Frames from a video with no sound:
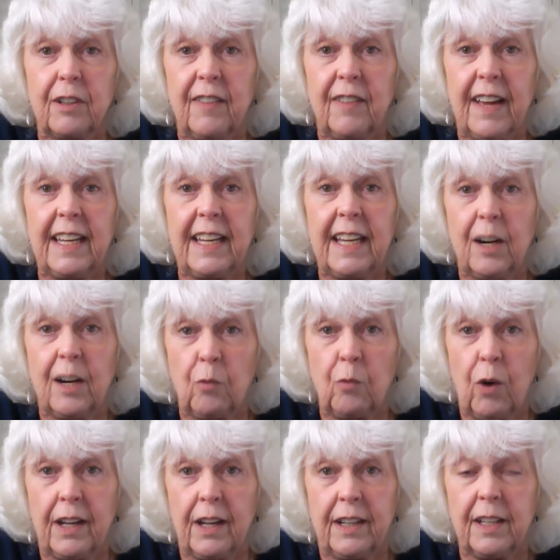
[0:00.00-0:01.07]
of any
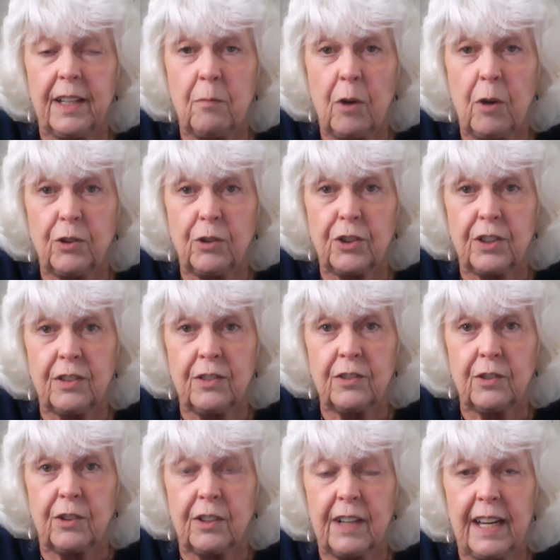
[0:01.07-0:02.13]
unwanted emotions
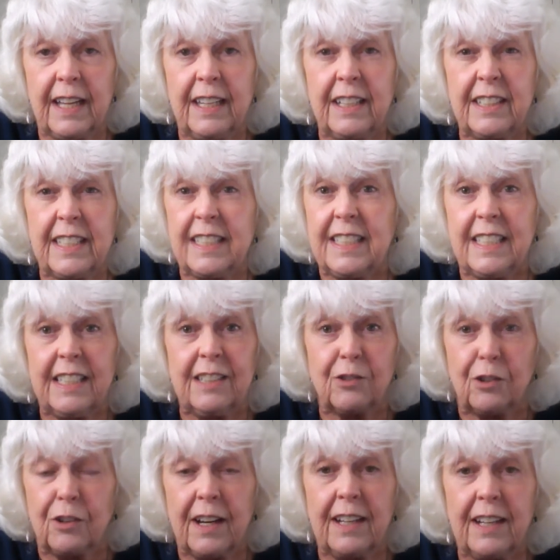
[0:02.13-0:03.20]
or entities
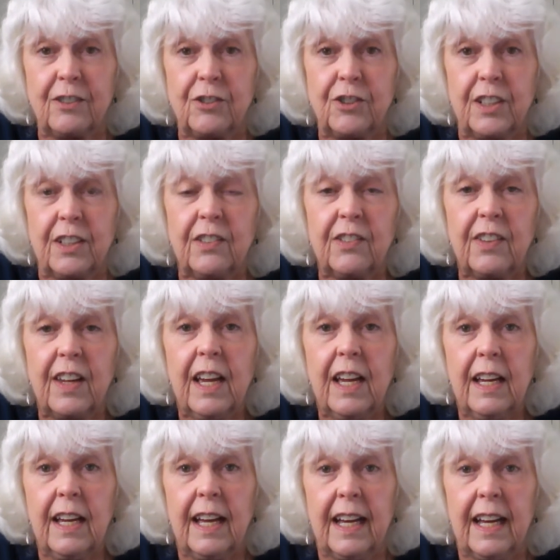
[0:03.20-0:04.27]
or energies.
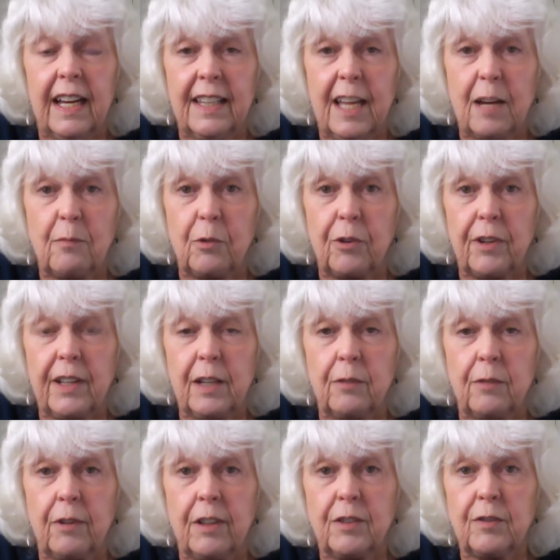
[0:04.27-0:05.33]
And that
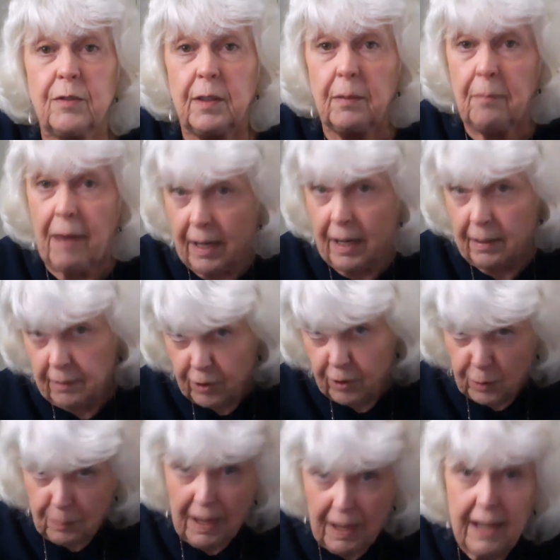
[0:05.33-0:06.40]
meridian runs from the bottom of your
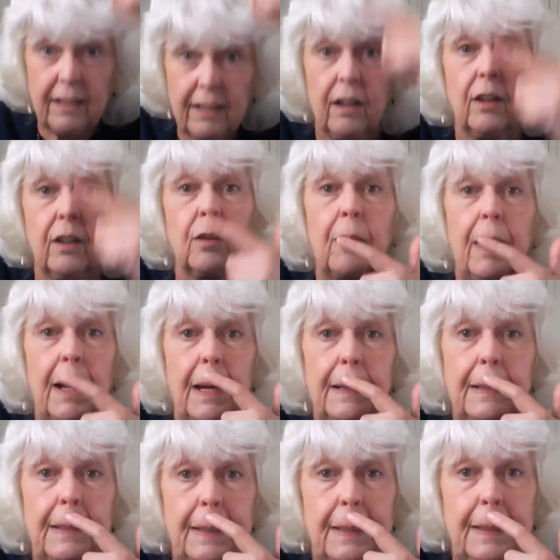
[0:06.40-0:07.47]
spine all the way
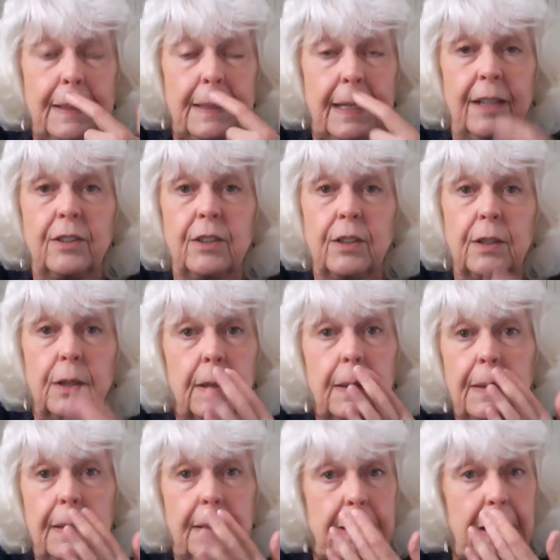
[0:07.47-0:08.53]
to under
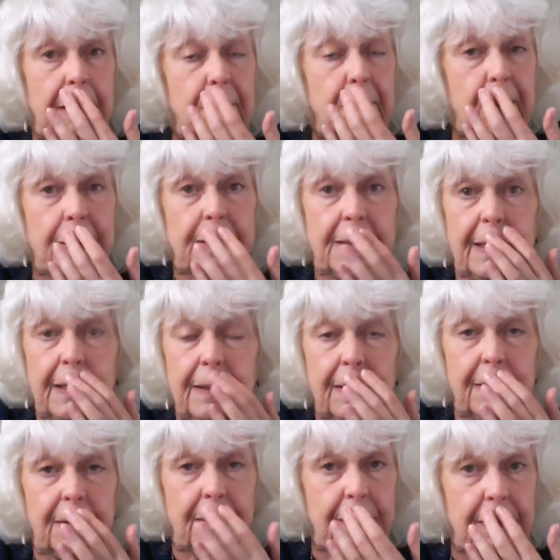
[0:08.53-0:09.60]
these endpoints here
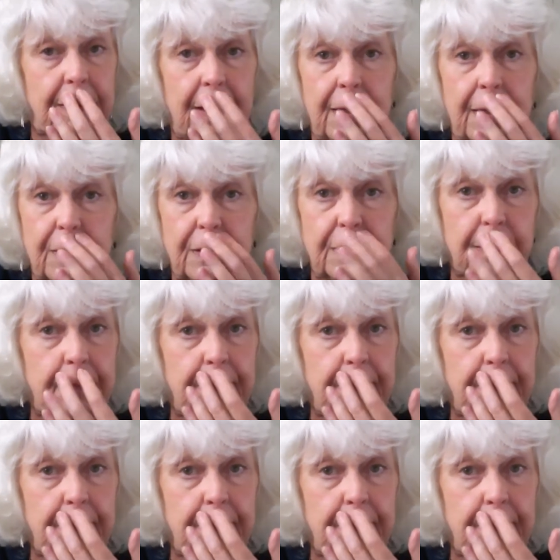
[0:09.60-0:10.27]
under your nose.